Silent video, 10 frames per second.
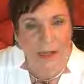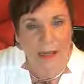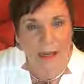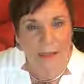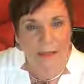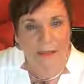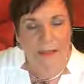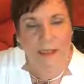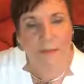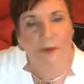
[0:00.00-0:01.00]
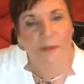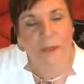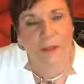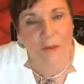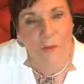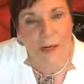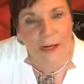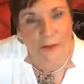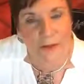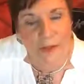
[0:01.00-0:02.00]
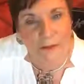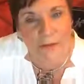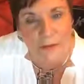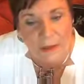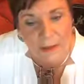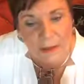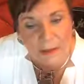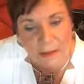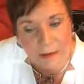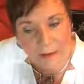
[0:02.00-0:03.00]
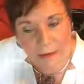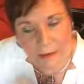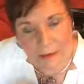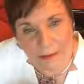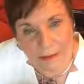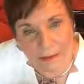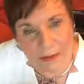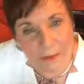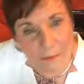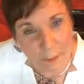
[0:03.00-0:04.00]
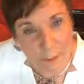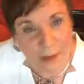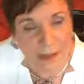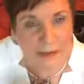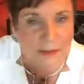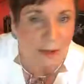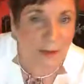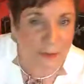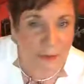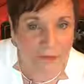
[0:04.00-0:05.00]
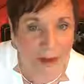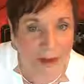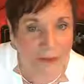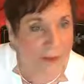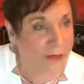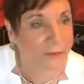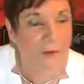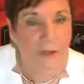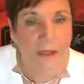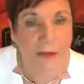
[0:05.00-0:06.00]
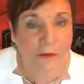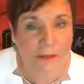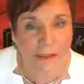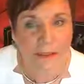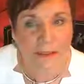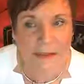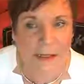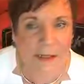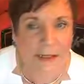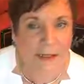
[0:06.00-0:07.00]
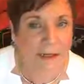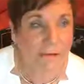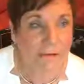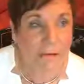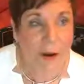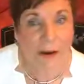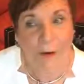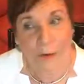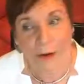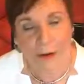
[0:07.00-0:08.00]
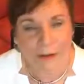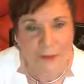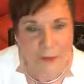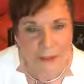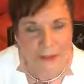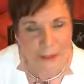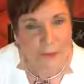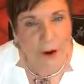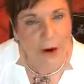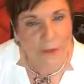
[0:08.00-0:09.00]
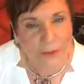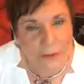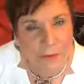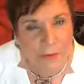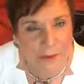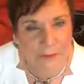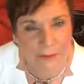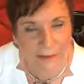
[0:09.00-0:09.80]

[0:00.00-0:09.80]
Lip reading: and is within the range of infrared to ultraviolet. Everything else is infra or ultra to our tuning.